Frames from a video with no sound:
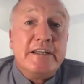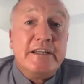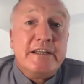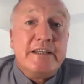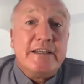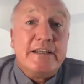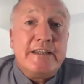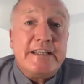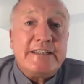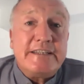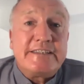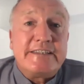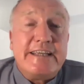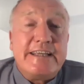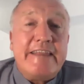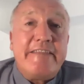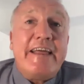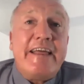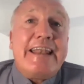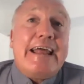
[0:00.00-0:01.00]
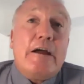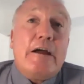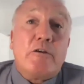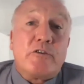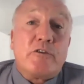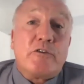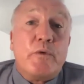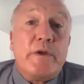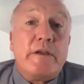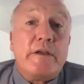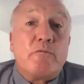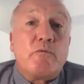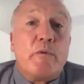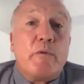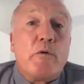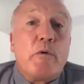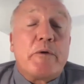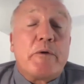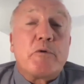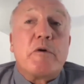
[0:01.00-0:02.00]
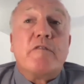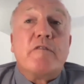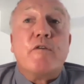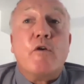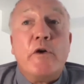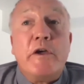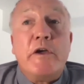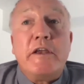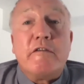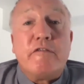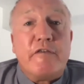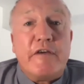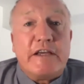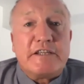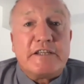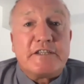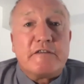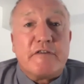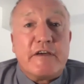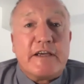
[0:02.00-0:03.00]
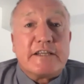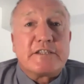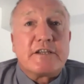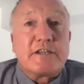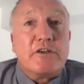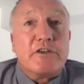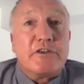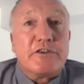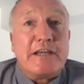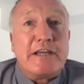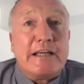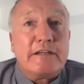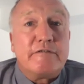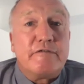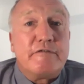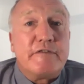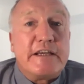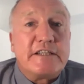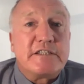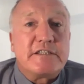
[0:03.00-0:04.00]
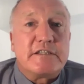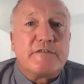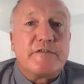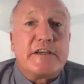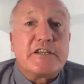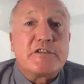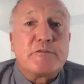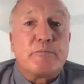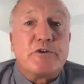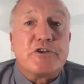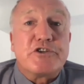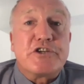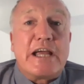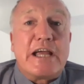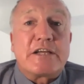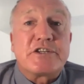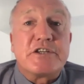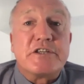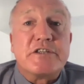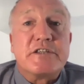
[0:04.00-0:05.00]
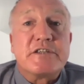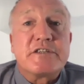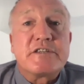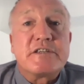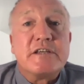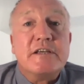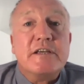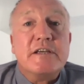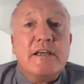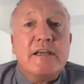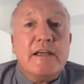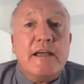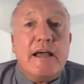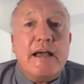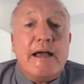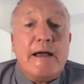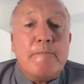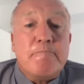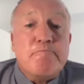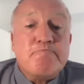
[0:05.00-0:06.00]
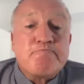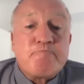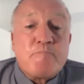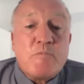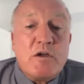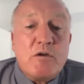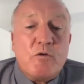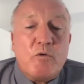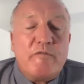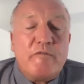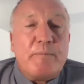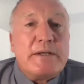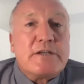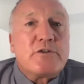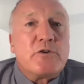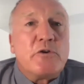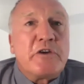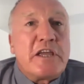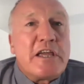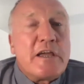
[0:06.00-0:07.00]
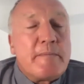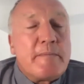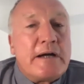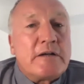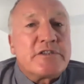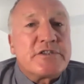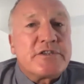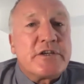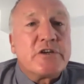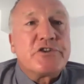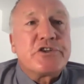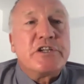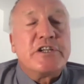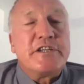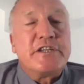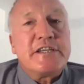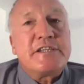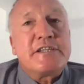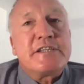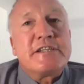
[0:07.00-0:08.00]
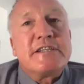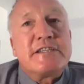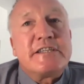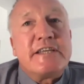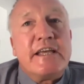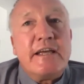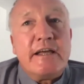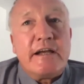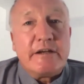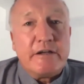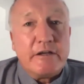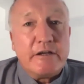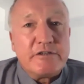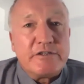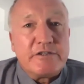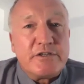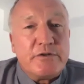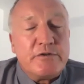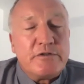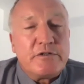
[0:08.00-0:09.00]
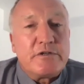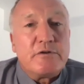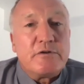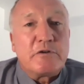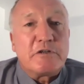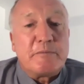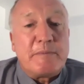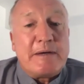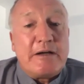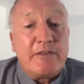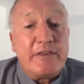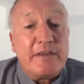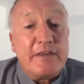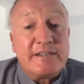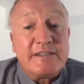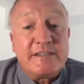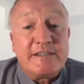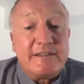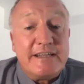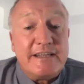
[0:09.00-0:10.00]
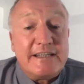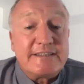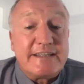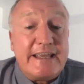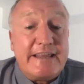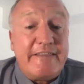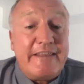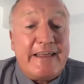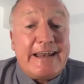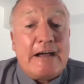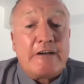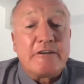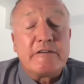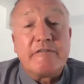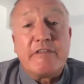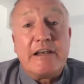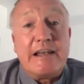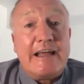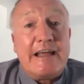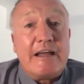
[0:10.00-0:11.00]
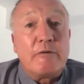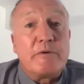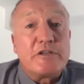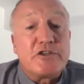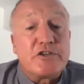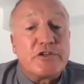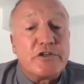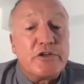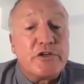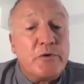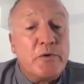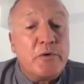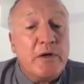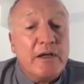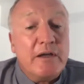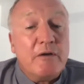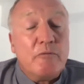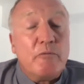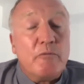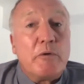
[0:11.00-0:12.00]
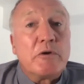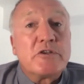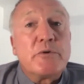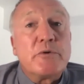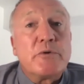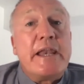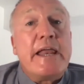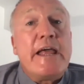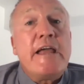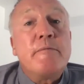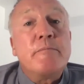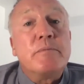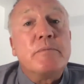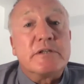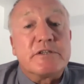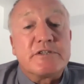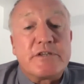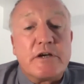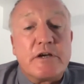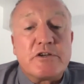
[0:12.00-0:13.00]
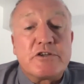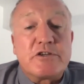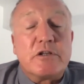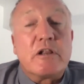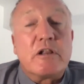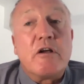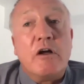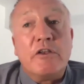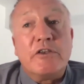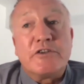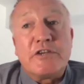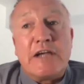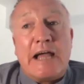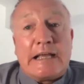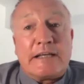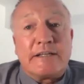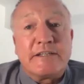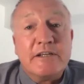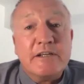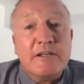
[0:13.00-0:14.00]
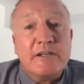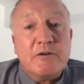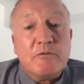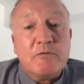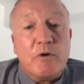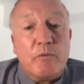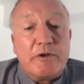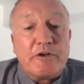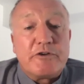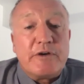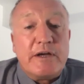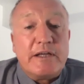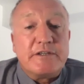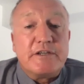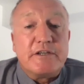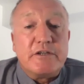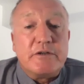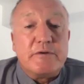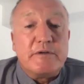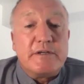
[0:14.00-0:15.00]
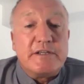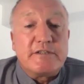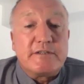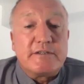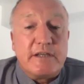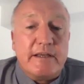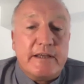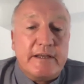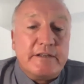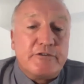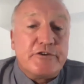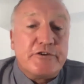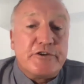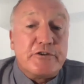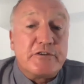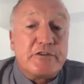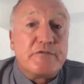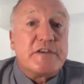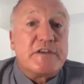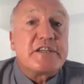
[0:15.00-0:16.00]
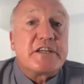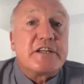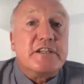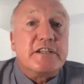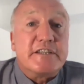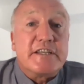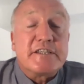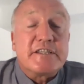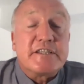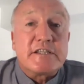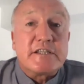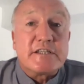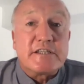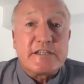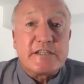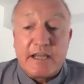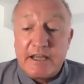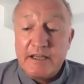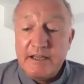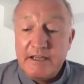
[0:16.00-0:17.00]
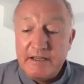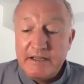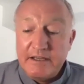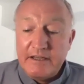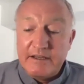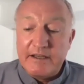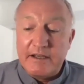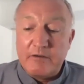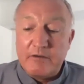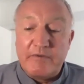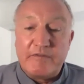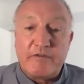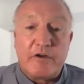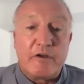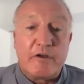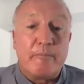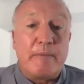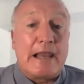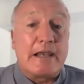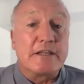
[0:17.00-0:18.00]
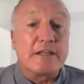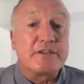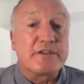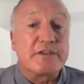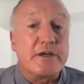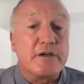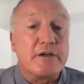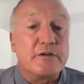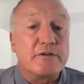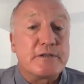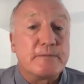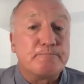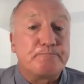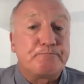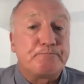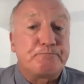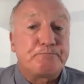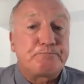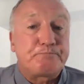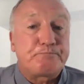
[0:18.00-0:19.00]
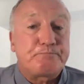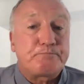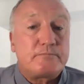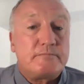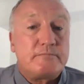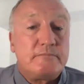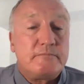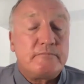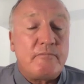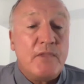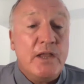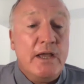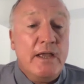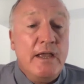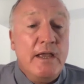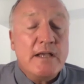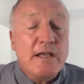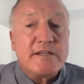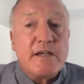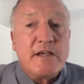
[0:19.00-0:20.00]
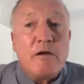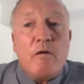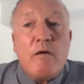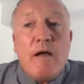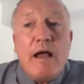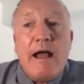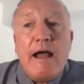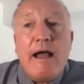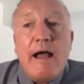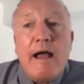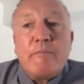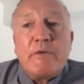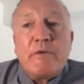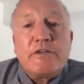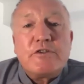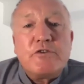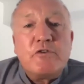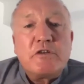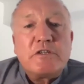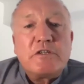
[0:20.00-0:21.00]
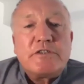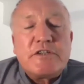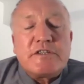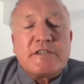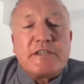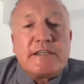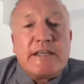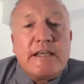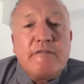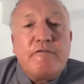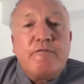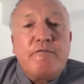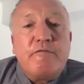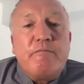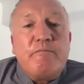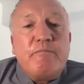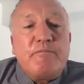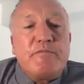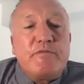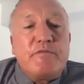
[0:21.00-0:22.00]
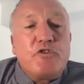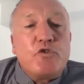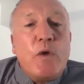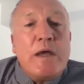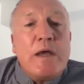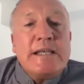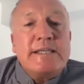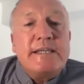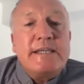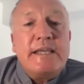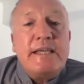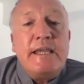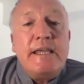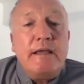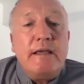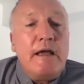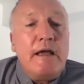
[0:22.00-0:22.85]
Let's get that out. We want to avoid face-to-face contact, face-to-face projections. We've been talking about social distancing. I know Sue's talked about this. Let's get that out of the language too. We want to enable social contact. What we're trying to do is introduce physical distancing, and we've got to balance those. So I'm going to just give 20